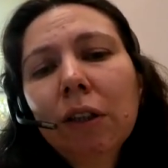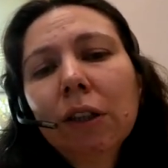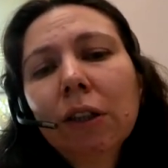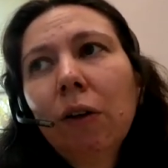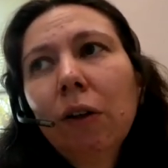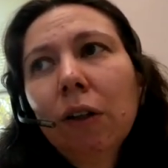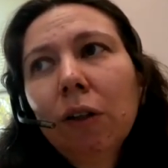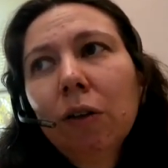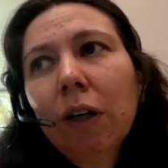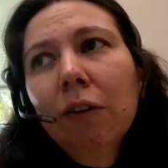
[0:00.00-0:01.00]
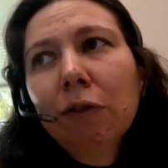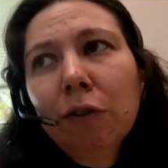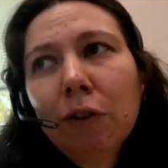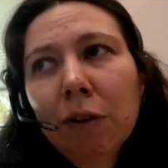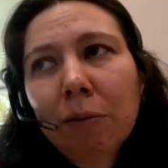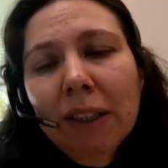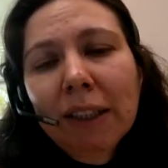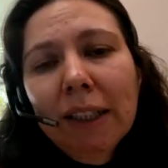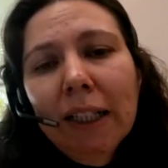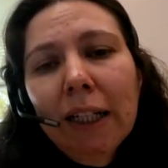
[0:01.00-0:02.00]
is going to have a form
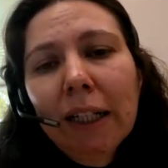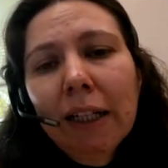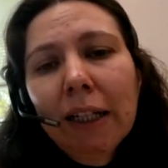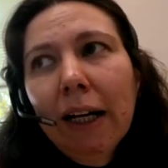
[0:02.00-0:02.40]
C